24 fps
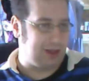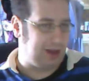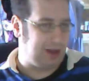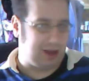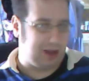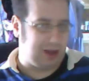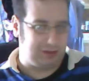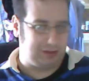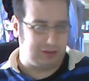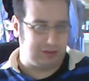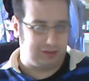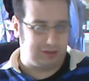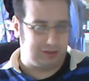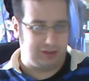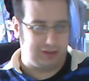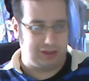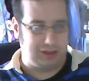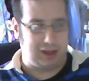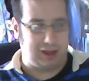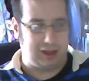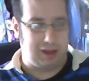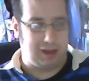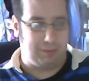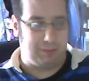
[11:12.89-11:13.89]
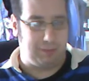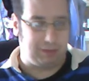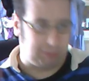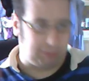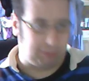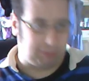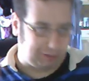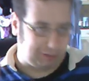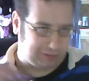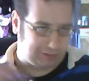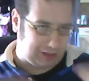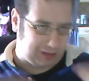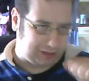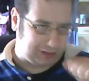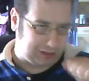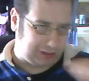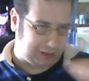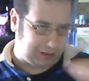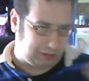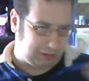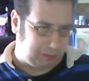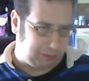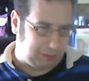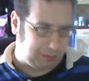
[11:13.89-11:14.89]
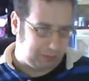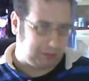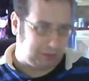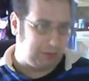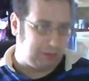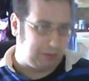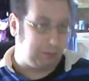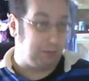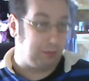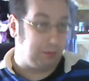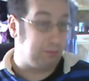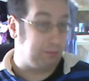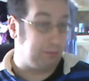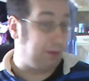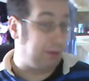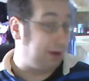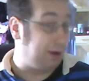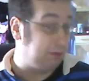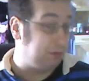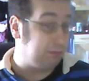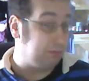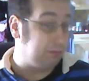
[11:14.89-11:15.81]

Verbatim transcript: as you can see there, Mithras there, killing the bell and the blood might